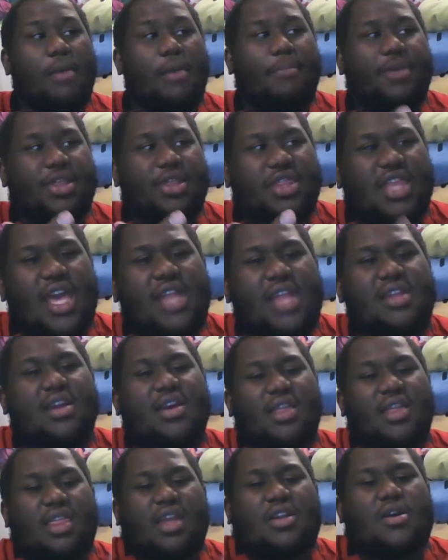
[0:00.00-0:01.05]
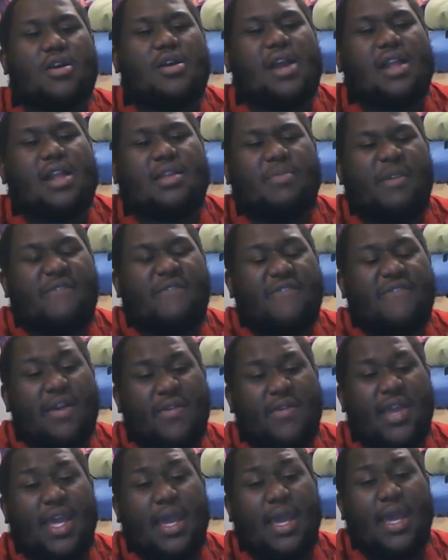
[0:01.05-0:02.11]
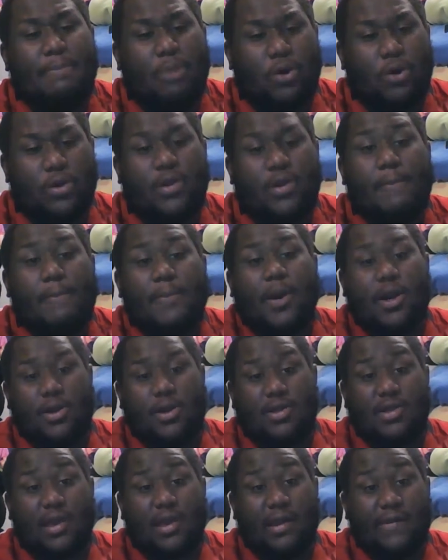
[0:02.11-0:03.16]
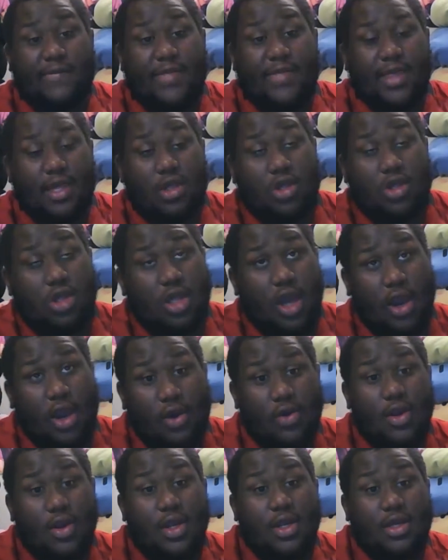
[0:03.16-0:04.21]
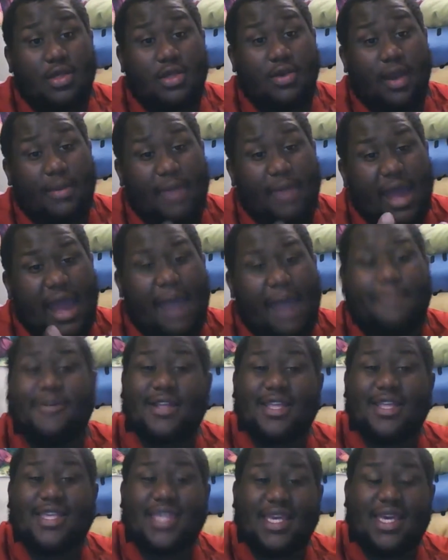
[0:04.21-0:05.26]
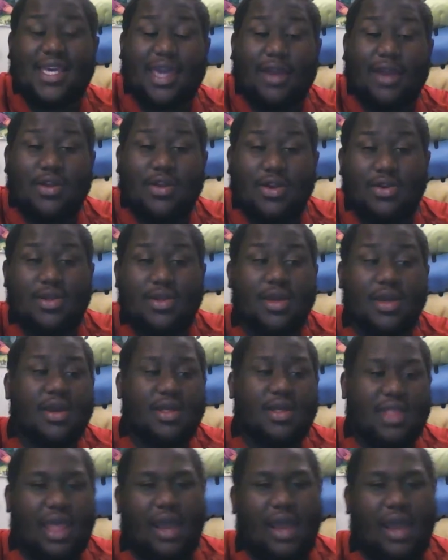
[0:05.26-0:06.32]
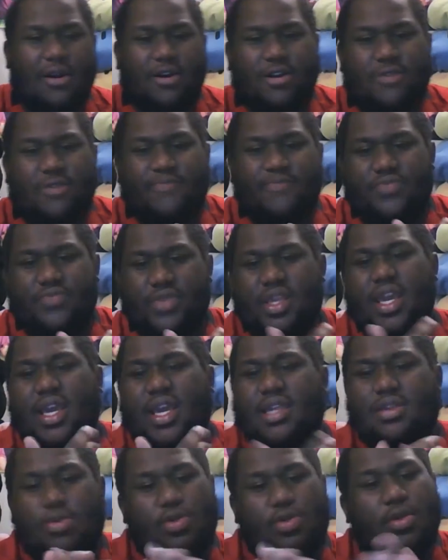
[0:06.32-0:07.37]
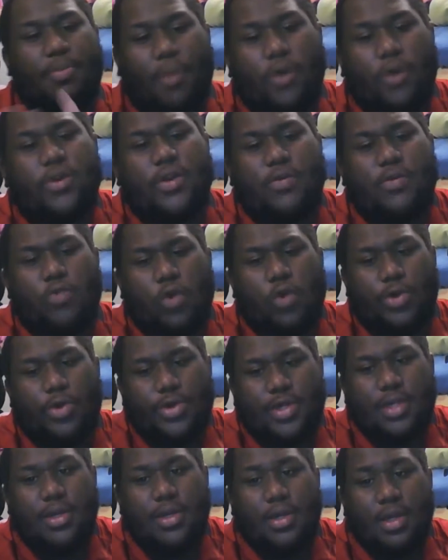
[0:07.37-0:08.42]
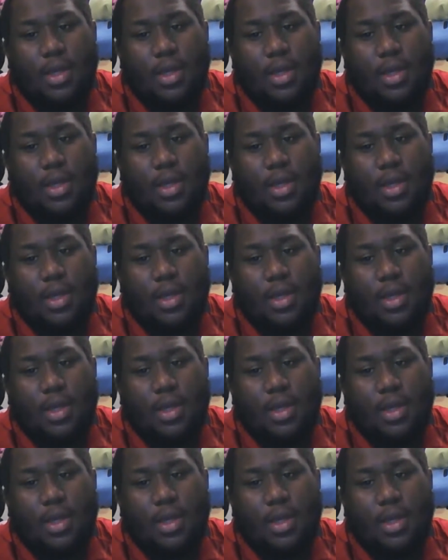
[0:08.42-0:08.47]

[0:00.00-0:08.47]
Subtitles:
But then they turn out to be very important parts of this show. So I'm happy to see characters that are, yes, they're supporting roles,